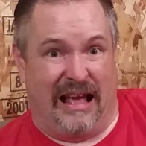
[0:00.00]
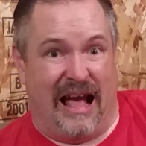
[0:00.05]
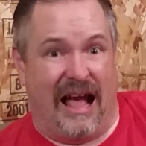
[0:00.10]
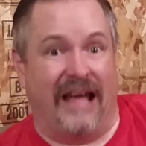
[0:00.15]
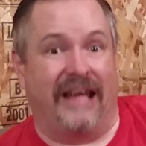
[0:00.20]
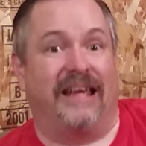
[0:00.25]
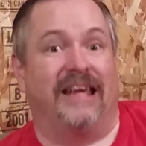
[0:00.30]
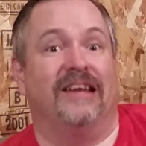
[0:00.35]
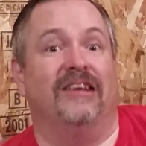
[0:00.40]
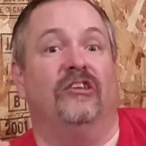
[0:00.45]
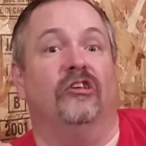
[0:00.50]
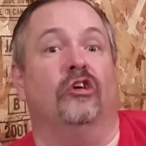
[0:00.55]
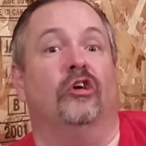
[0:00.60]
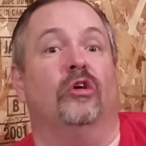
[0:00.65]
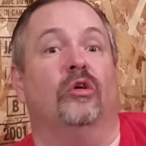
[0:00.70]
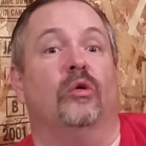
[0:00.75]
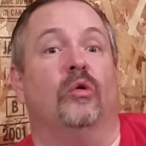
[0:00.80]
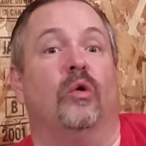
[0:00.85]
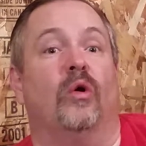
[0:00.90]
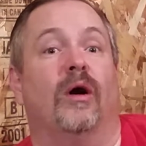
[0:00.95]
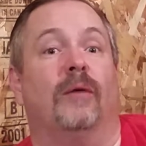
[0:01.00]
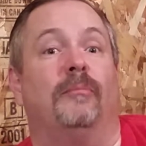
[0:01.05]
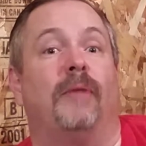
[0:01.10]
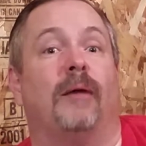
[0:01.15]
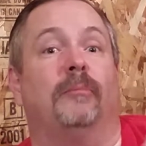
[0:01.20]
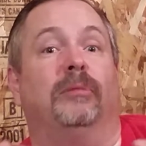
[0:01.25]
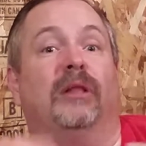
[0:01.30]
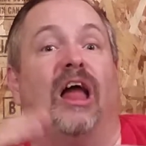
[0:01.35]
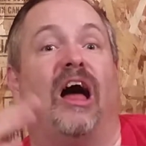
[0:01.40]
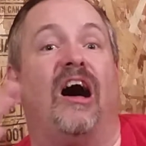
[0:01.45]
I can do
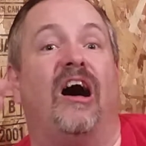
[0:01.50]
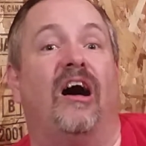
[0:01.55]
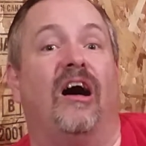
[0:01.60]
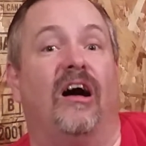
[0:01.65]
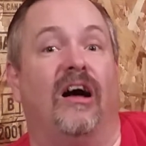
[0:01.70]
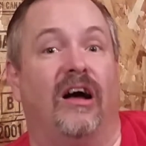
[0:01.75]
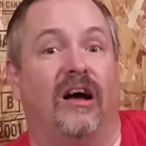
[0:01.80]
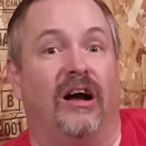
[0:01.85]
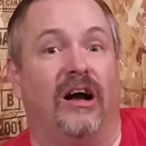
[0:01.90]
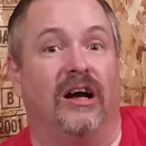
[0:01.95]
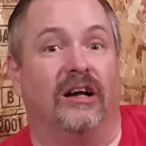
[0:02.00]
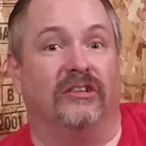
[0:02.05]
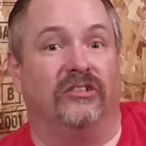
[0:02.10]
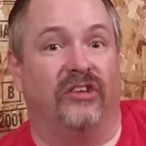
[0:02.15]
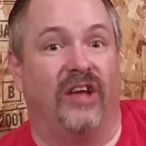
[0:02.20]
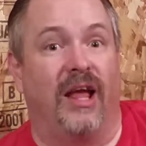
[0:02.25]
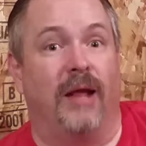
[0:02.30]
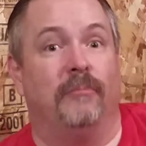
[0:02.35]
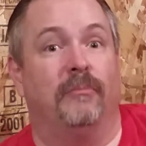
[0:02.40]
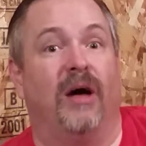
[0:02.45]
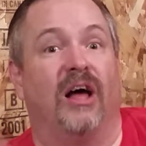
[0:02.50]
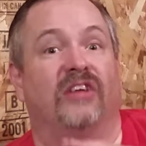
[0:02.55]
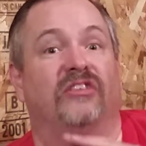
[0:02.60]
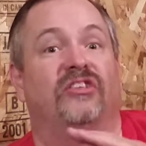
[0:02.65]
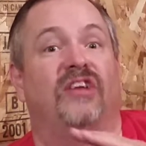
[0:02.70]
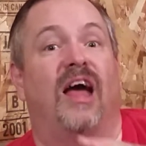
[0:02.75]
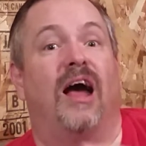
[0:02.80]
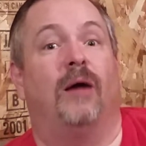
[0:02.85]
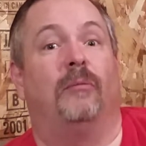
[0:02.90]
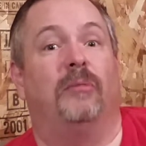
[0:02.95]
my blogs and
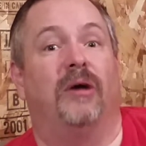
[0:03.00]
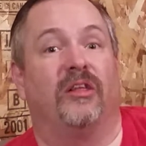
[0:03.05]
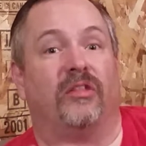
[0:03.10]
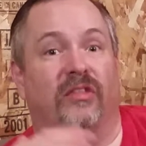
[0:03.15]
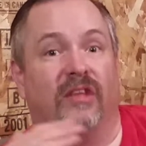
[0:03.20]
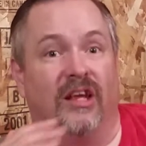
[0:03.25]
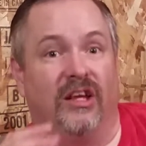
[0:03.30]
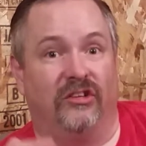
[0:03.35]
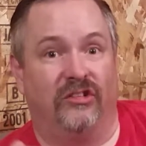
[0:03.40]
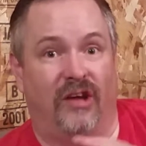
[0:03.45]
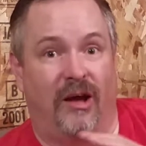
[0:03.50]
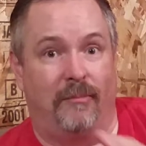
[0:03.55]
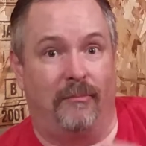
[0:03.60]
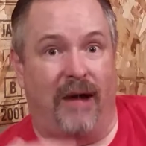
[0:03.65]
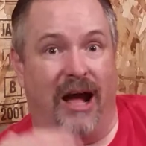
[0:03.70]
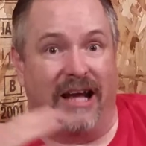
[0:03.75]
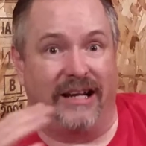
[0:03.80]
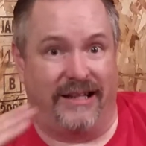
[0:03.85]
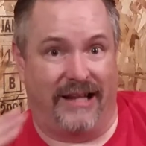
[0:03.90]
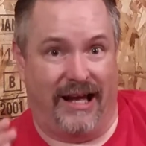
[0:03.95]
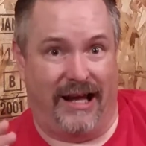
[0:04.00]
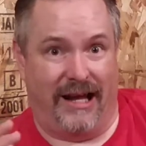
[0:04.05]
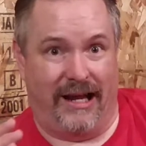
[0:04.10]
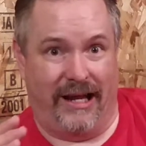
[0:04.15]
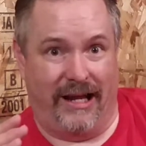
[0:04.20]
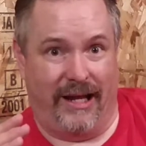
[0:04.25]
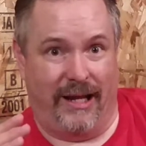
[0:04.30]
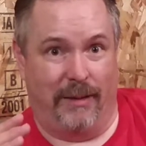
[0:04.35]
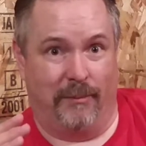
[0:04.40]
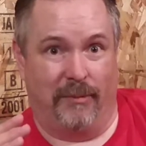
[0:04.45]
bust out my things on my
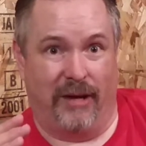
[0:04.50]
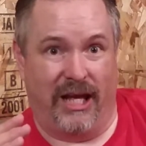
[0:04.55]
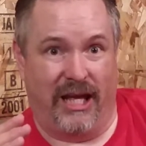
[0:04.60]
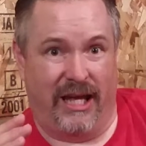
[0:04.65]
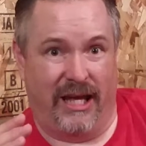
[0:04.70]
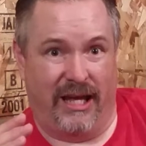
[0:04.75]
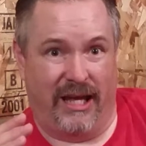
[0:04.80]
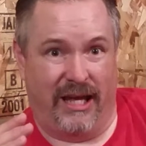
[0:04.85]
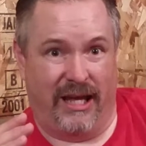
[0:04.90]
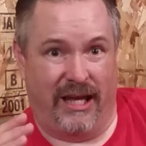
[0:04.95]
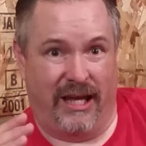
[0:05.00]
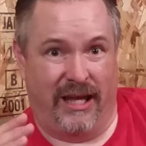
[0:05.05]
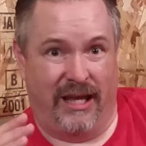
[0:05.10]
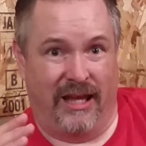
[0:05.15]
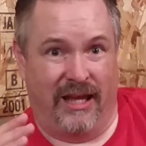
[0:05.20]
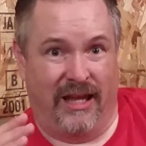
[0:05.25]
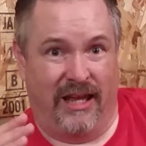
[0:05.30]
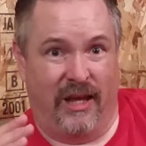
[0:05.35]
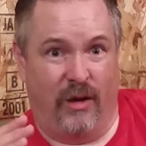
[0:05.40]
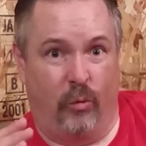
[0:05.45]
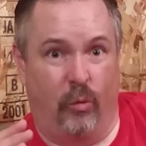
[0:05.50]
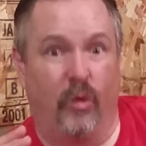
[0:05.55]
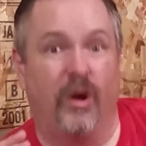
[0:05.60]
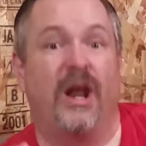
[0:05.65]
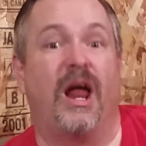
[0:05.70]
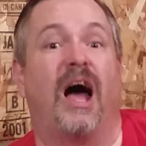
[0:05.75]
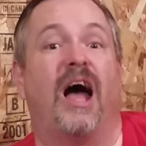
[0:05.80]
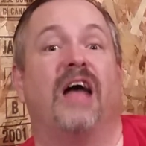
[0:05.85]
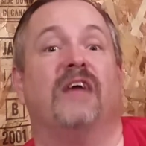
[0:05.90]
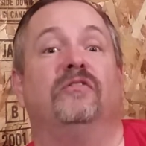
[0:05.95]
time
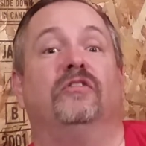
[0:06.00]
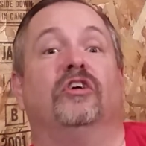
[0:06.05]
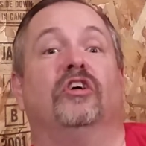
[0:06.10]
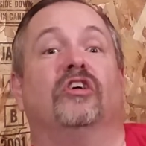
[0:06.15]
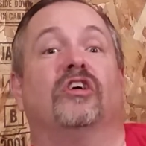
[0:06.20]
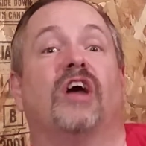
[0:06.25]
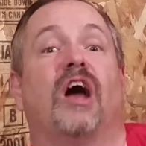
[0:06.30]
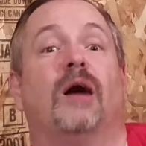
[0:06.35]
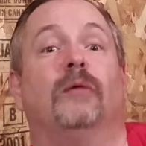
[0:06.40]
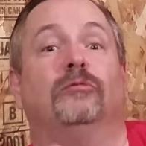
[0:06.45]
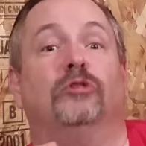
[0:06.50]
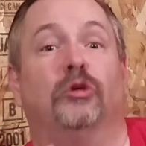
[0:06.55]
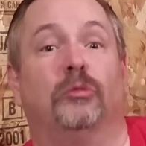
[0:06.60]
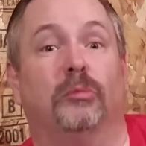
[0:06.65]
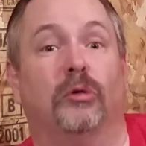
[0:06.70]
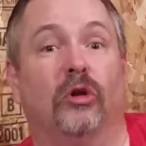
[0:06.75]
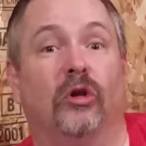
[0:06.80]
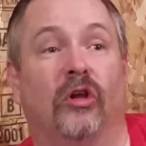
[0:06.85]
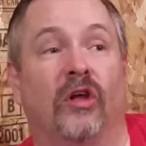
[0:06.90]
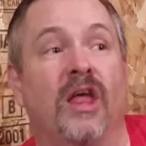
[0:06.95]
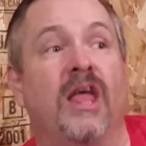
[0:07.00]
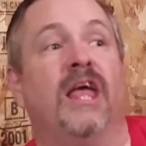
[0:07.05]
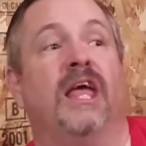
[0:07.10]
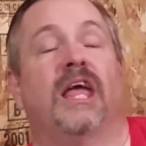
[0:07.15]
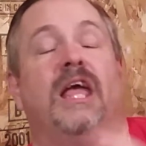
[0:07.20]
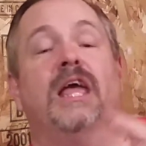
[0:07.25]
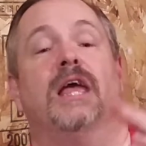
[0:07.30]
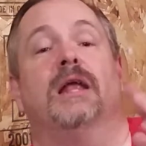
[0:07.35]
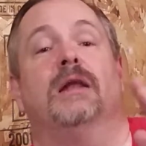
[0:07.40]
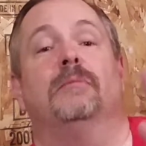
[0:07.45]
when I feel comfortable
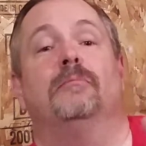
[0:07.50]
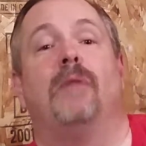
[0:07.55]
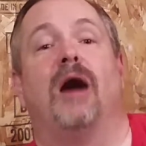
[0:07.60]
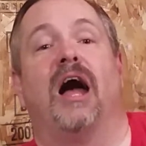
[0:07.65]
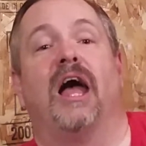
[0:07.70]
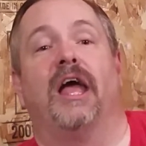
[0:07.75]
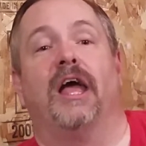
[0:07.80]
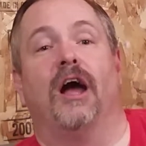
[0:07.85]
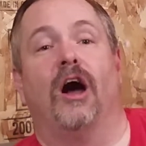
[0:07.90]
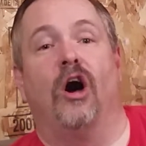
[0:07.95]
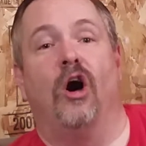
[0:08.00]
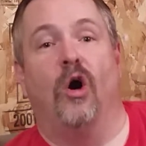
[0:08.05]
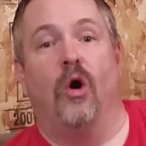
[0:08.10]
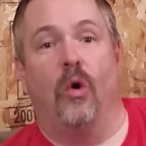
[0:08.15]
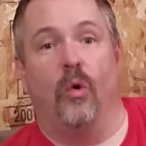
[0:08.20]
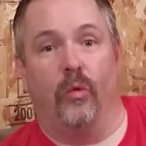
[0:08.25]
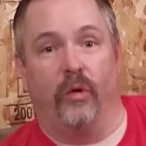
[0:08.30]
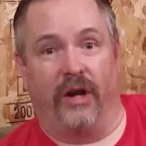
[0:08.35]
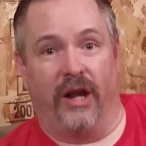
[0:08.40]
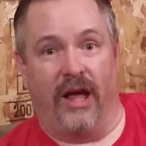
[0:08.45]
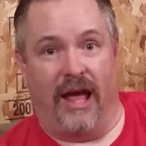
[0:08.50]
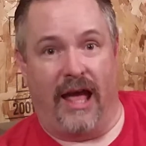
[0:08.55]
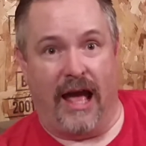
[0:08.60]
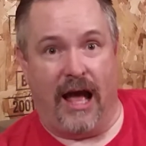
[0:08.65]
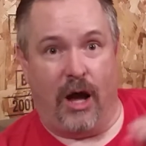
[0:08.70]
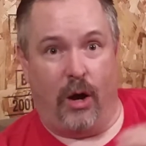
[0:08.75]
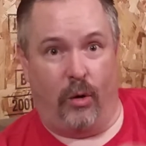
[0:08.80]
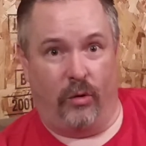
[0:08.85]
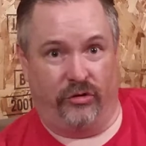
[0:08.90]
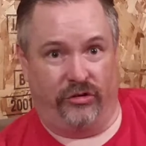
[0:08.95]
in my own
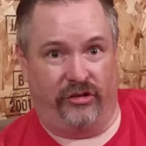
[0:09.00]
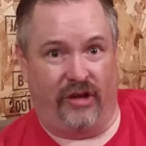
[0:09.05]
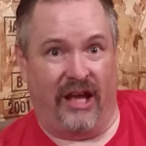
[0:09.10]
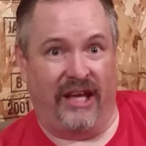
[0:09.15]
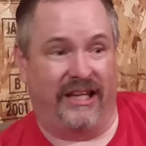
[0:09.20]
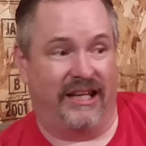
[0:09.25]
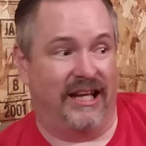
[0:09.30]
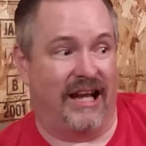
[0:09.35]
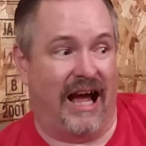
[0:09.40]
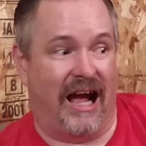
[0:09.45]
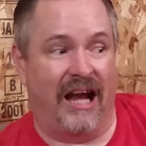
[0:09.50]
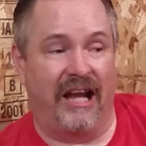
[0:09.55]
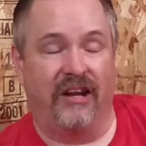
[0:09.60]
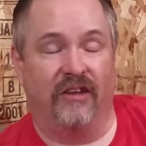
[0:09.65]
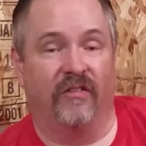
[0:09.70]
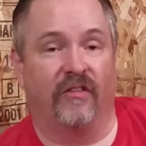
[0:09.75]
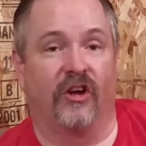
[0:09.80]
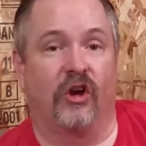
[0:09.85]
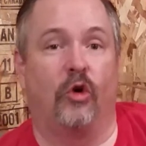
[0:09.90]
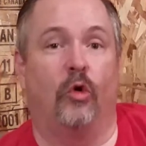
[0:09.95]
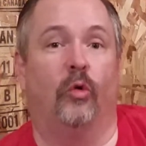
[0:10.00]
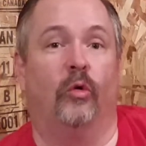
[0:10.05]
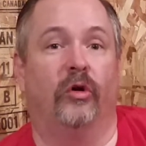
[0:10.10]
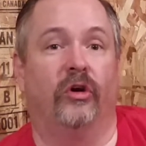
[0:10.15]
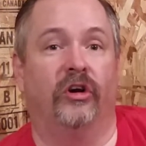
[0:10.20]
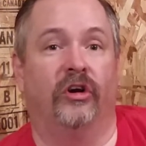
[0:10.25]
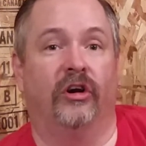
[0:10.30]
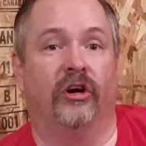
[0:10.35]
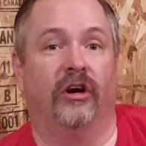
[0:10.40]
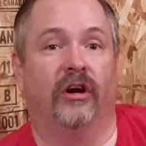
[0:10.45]
house. I can hide in the
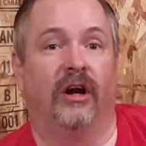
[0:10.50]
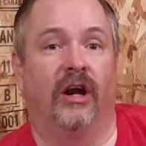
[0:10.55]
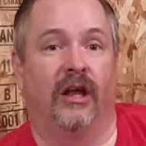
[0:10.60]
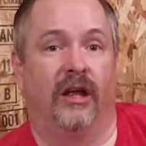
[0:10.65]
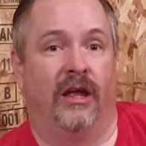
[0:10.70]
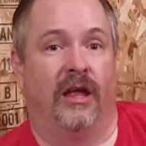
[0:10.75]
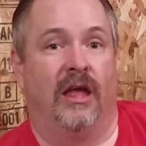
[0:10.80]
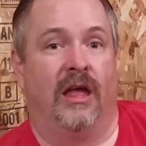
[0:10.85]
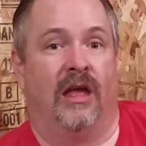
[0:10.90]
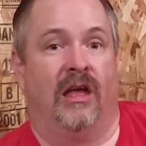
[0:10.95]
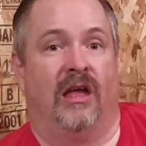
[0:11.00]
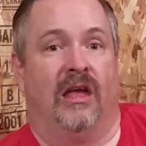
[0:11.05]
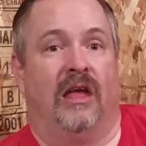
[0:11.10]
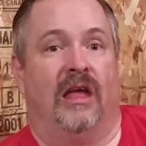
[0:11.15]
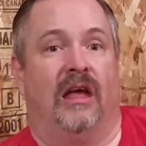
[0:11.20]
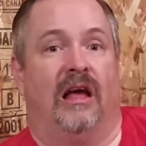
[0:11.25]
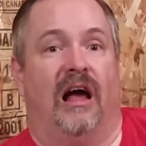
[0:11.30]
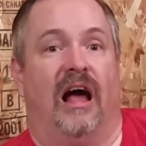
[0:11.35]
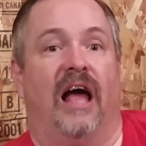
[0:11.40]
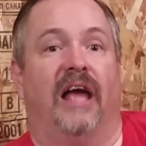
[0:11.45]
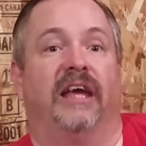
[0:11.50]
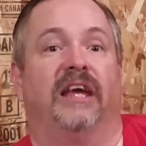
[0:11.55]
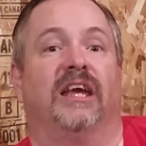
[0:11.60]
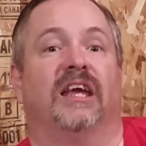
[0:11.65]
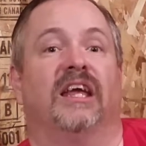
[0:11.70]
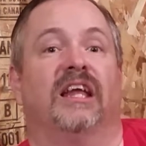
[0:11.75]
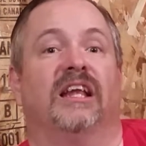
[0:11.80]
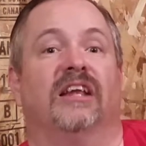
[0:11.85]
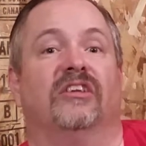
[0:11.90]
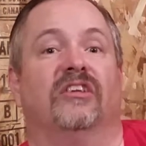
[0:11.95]
corner. I
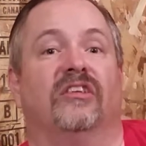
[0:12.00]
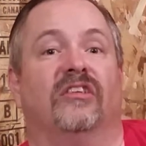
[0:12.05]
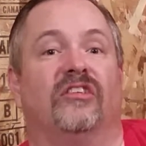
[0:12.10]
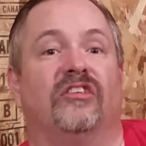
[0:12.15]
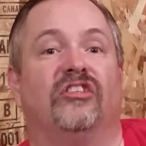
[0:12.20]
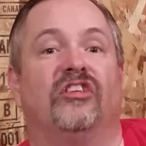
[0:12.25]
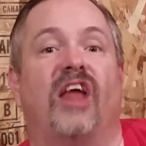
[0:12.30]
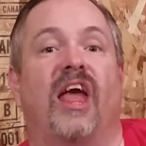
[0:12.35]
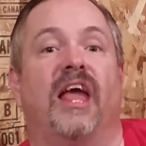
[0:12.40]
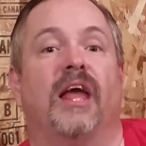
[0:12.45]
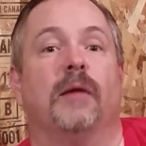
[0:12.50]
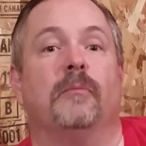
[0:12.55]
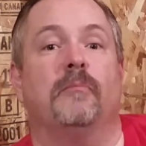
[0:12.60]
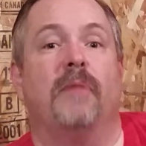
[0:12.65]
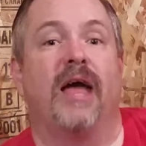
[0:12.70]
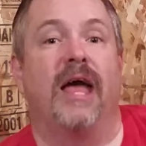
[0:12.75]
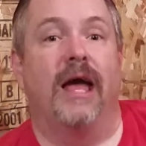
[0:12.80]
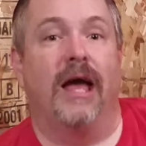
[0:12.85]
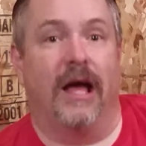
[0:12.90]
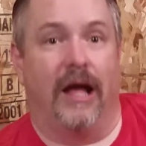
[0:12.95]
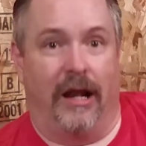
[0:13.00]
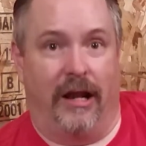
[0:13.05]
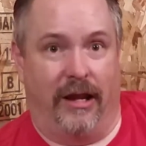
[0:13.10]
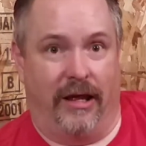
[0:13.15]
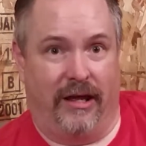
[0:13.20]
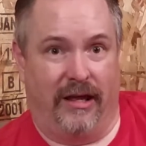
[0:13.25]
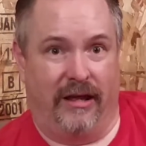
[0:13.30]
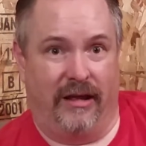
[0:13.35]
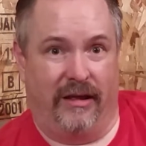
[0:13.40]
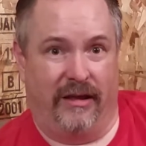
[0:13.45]
can stay in
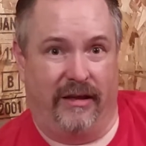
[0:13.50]
bed.